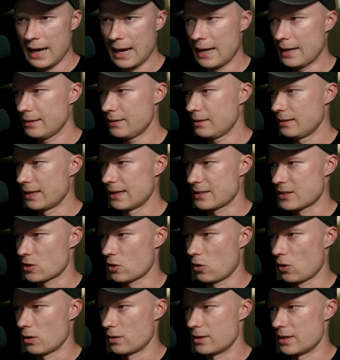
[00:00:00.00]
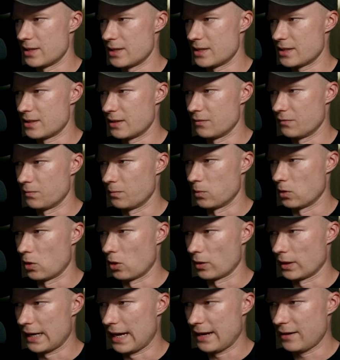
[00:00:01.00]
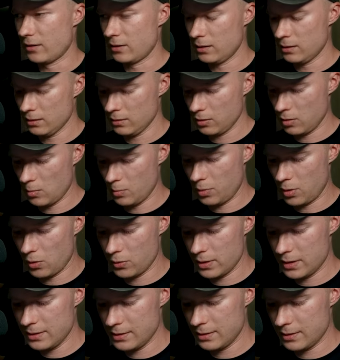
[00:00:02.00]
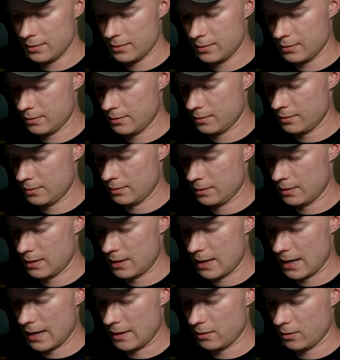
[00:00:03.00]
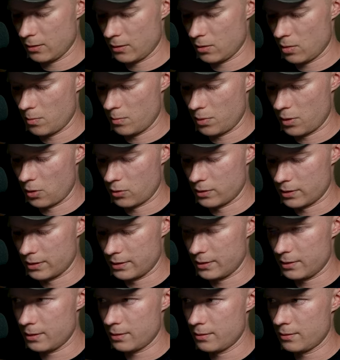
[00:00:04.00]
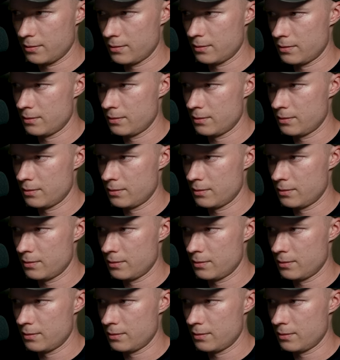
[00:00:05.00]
And let's call this div block header component, header component.